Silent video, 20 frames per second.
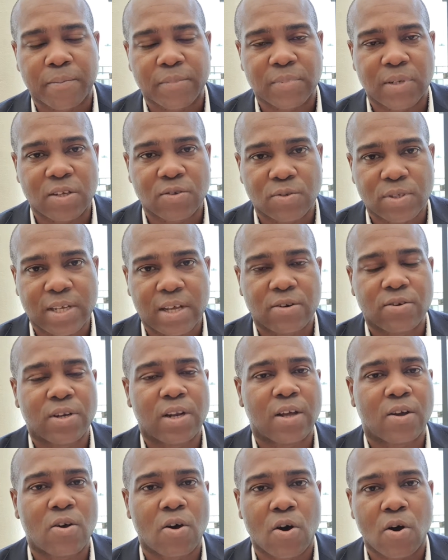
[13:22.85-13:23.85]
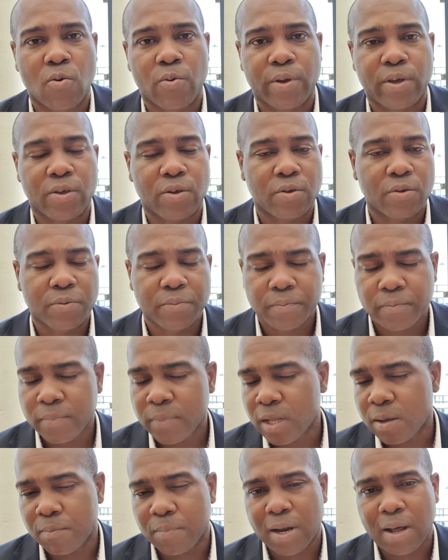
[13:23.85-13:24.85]
They'll schedule a call with you.
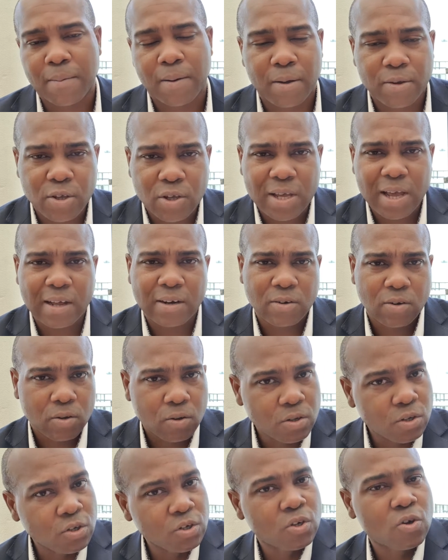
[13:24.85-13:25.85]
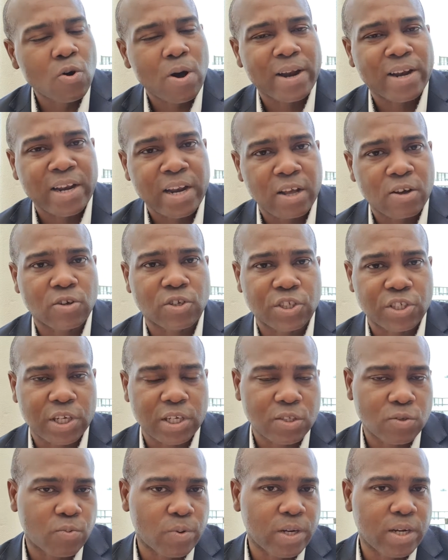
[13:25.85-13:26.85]
Blah blah. You go and
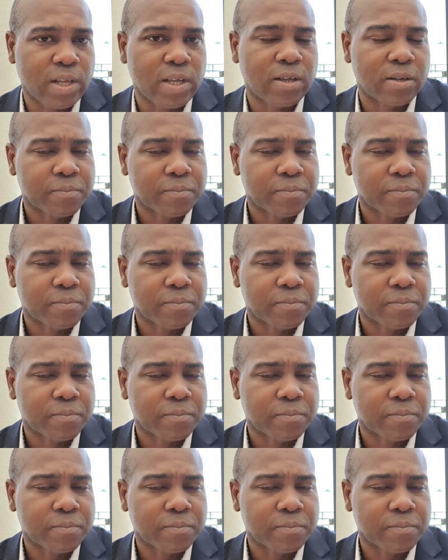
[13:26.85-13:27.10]
negotiate with the